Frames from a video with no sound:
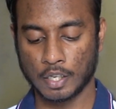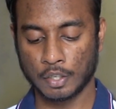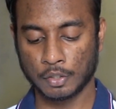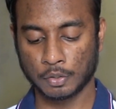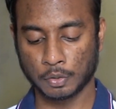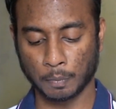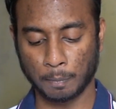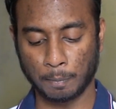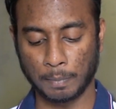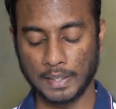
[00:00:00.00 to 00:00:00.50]

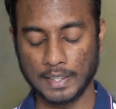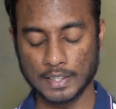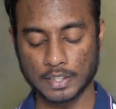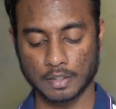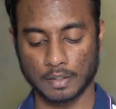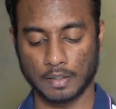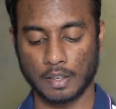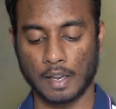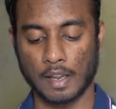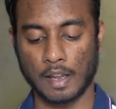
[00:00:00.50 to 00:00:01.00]
So
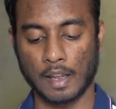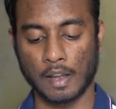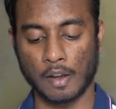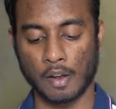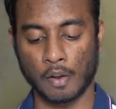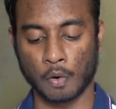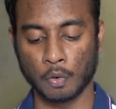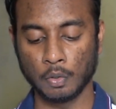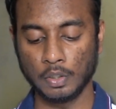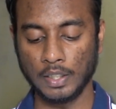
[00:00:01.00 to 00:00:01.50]
please
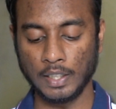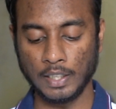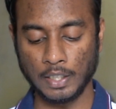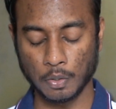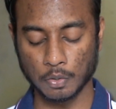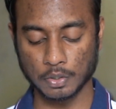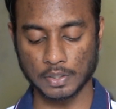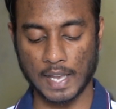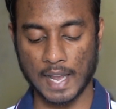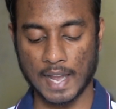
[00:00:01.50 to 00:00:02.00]
only
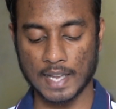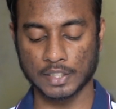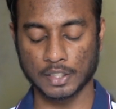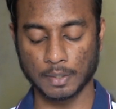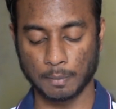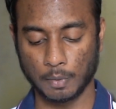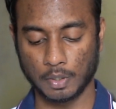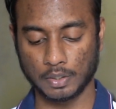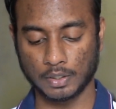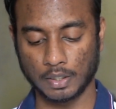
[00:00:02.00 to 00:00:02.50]
use
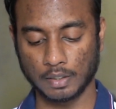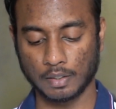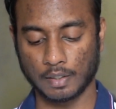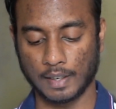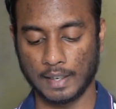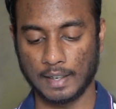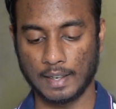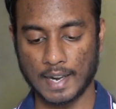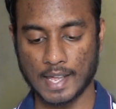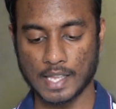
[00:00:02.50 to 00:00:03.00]
azimuthal
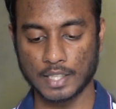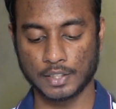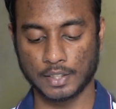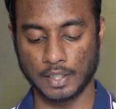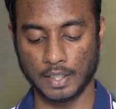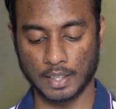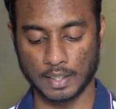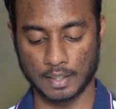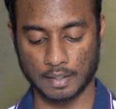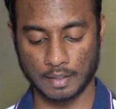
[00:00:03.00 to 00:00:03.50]
grid lines
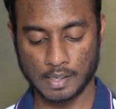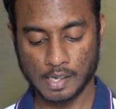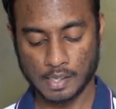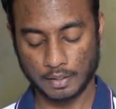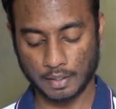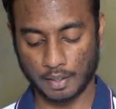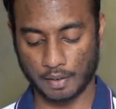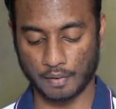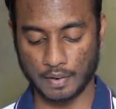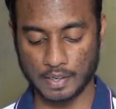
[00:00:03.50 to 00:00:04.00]
here.
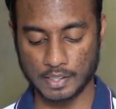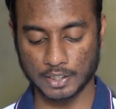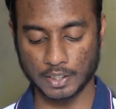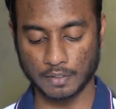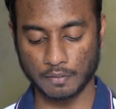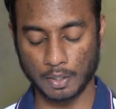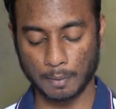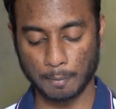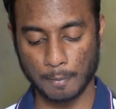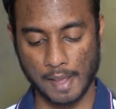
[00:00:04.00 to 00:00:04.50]
The
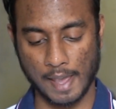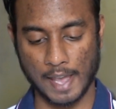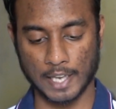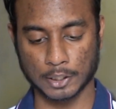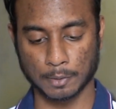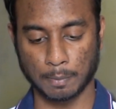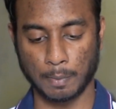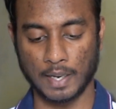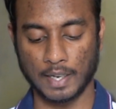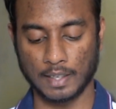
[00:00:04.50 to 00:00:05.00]
reason will be
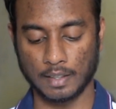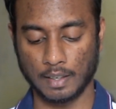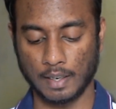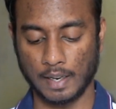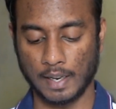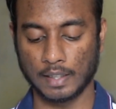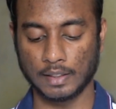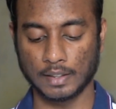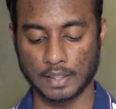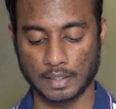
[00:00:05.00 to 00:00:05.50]
explained
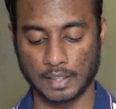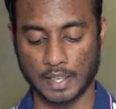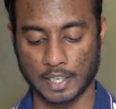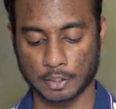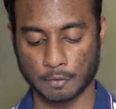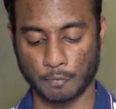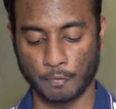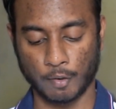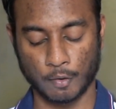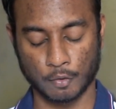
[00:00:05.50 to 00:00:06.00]
in the
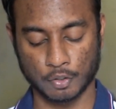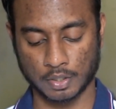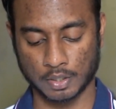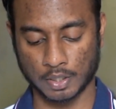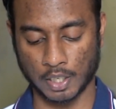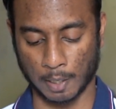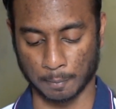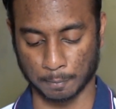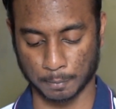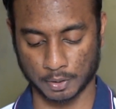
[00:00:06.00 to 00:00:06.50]
next few
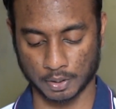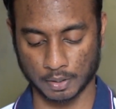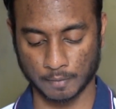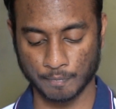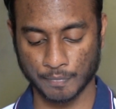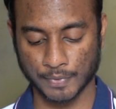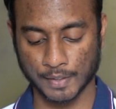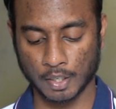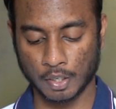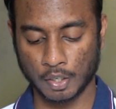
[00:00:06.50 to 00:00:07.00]
steps.
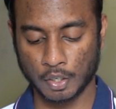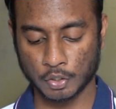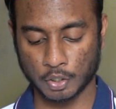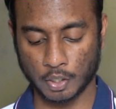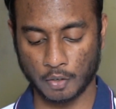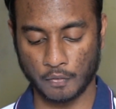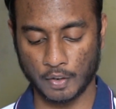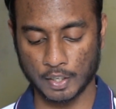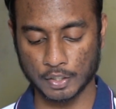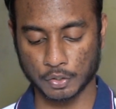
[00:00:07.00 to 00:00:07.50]
So
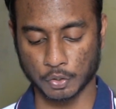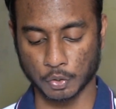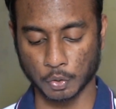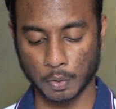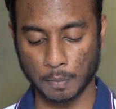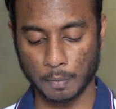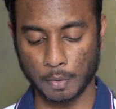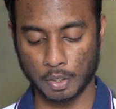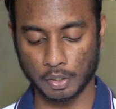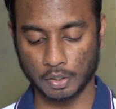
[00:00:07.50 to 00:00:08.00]
if I
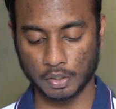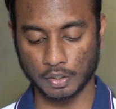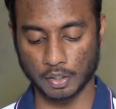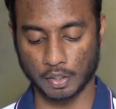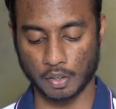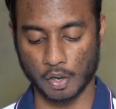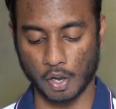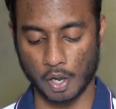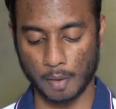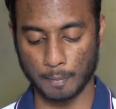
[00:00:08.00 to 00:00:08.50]
zoom on to the
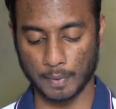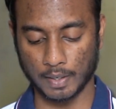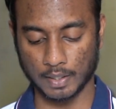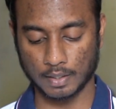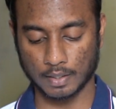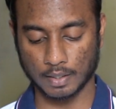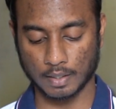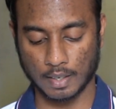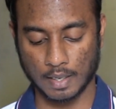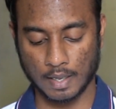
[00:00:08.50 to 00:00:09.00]

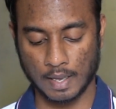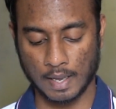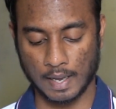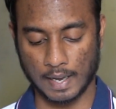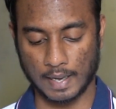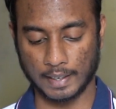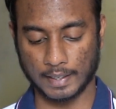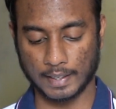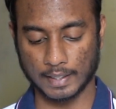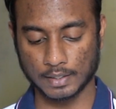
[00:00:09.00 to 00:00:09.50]
comet,
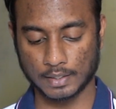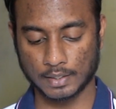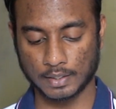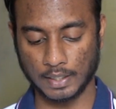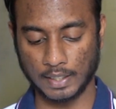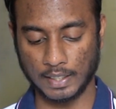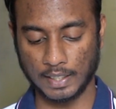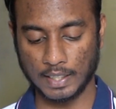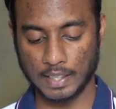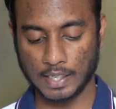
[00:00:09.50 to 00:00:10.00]
I can
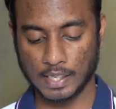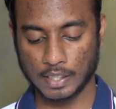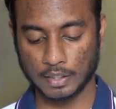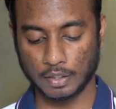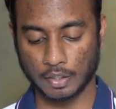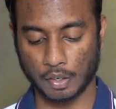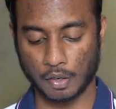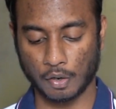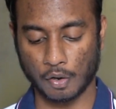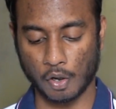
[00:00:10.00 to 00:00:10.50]
see
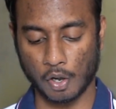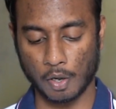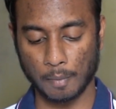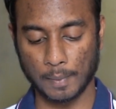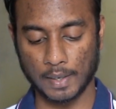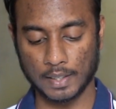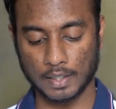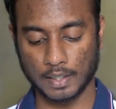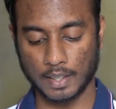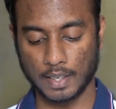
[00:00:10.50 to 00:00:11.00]
the
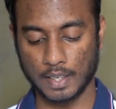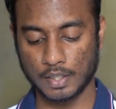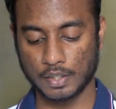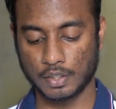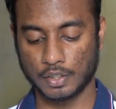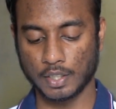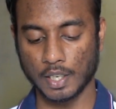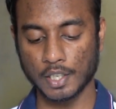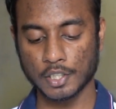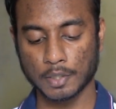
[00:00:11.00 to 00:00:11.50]
comet is
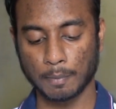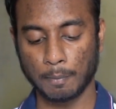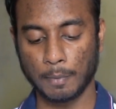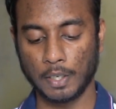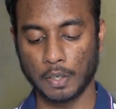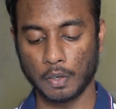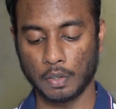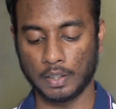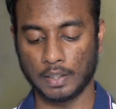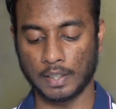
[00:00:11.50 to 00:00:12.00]
just
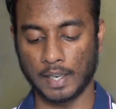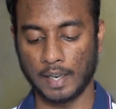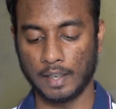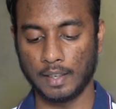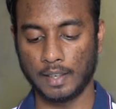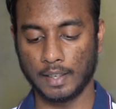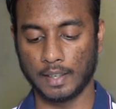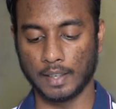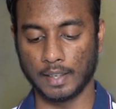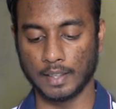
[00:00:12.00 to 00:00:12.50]
below 10
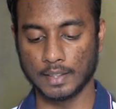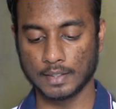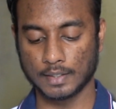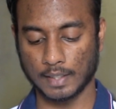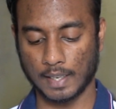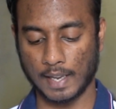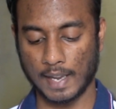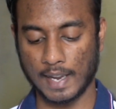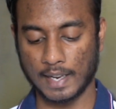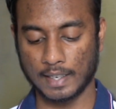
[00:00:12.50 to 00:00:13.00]
degrees
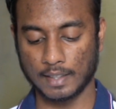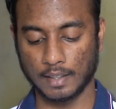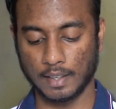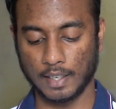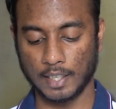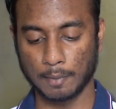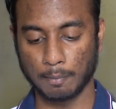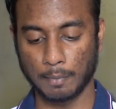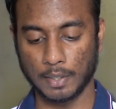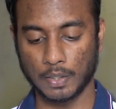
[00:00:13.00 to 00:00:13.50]
and
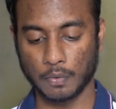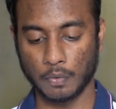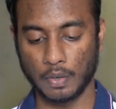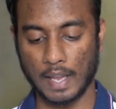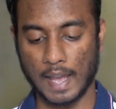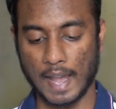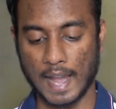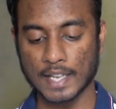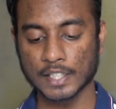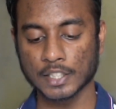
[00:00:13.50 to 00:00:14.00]
in between
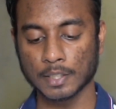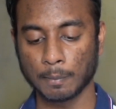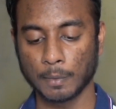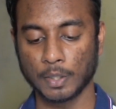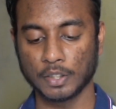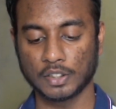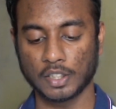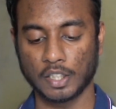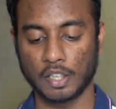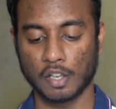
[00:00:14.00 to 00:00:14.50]

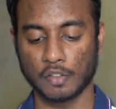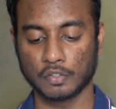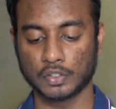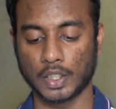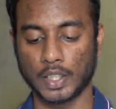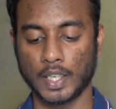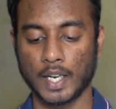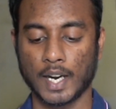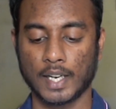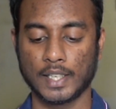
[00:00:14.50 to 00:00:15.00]
azimuthal of
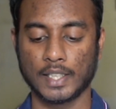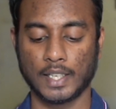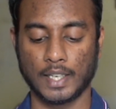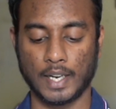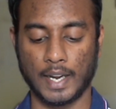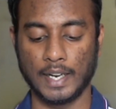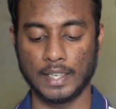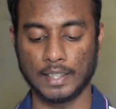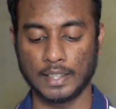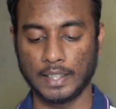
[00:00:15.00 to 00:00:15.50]

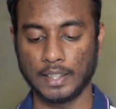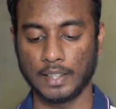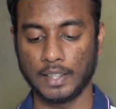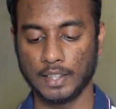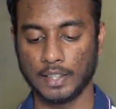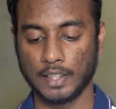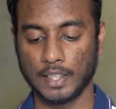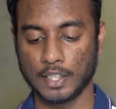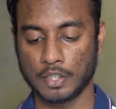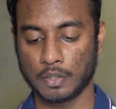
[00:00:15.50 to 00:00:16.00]
318
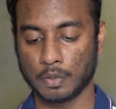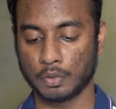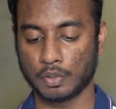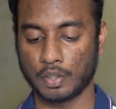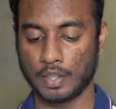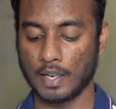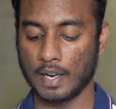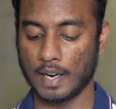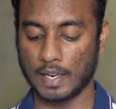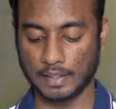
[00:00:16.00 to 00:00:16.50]
degrees to
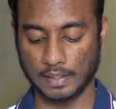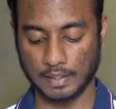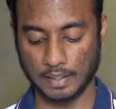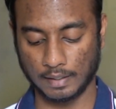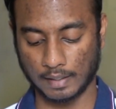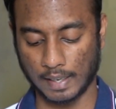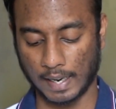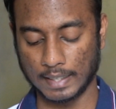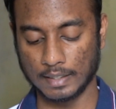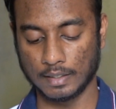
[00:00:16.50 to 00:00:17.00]

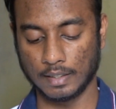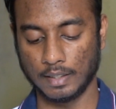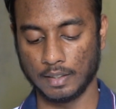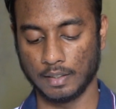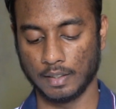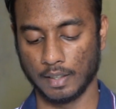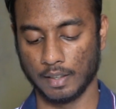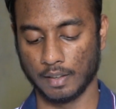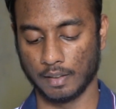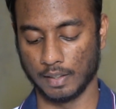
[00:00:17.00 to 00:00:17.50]
319
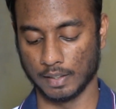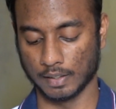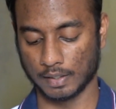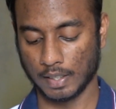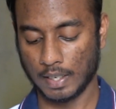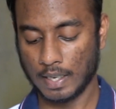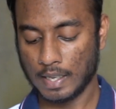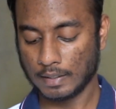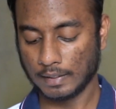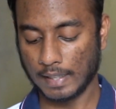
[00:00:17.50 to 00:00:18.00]
degrees.
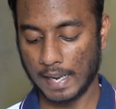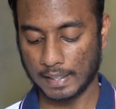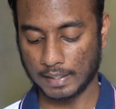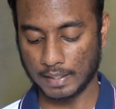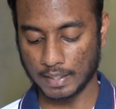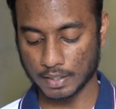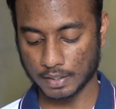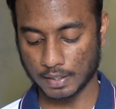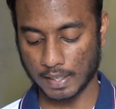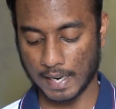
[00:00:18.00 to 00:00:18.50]
That
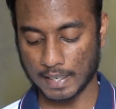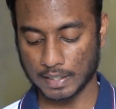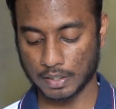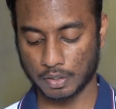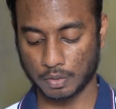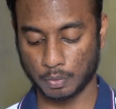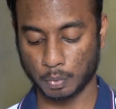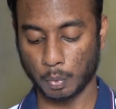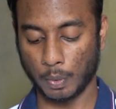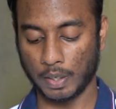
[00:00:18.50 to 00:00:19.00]
is at
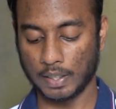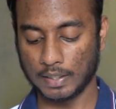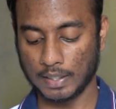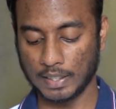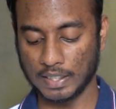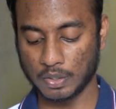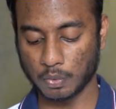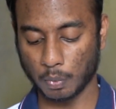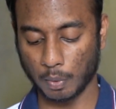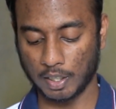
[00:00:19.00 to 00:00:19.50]

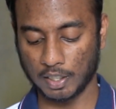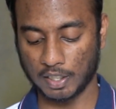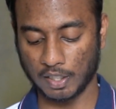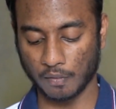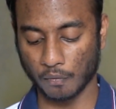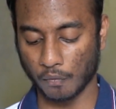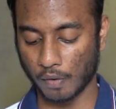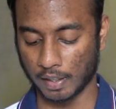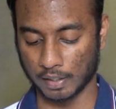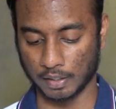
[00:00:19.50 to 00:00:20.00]

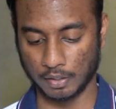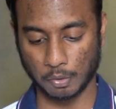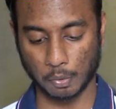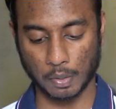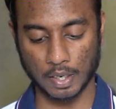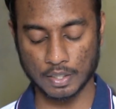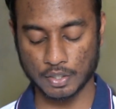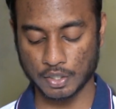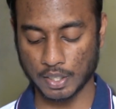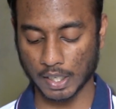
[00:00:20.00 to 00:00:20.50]
2021. You
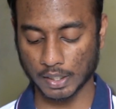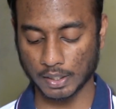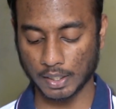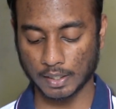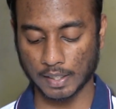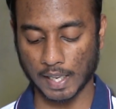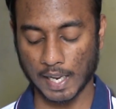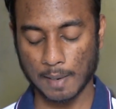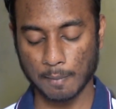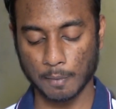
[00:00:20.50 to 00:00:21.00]
can check the
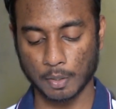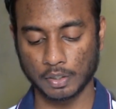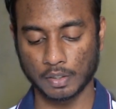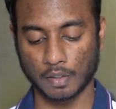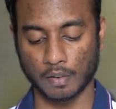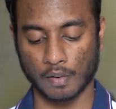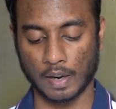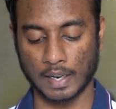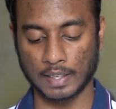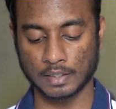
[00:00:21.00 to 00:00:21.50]
time on
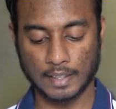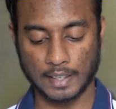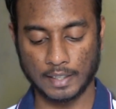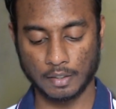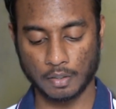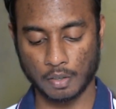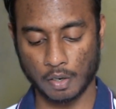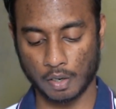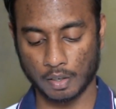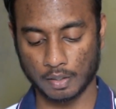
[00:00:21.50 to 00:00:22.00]
the right
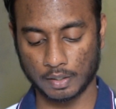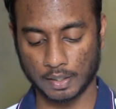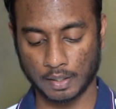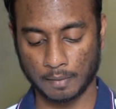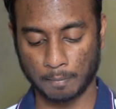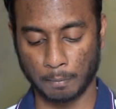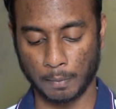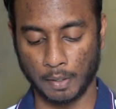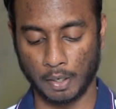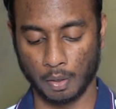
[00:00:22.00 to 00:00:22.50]
hand corner
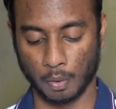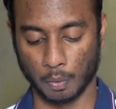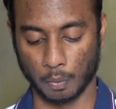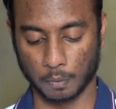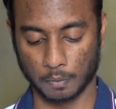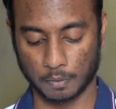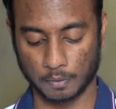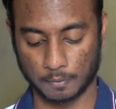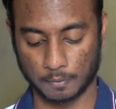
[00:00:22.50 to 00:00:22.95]
below.